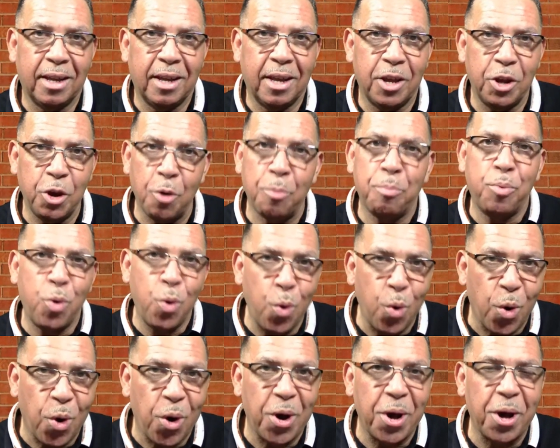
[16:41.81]
You're
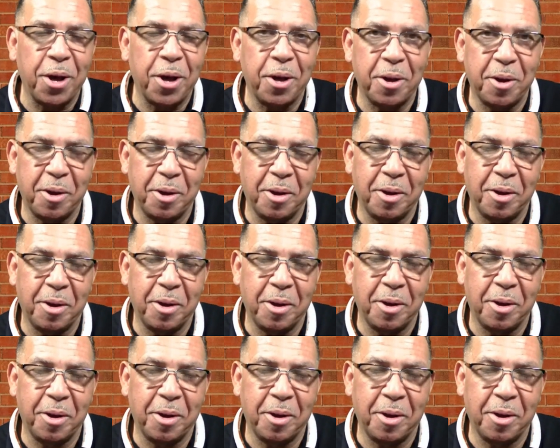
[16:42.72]
poor,
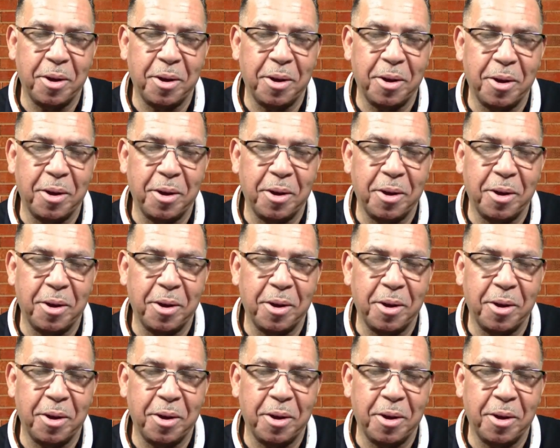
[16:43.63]
but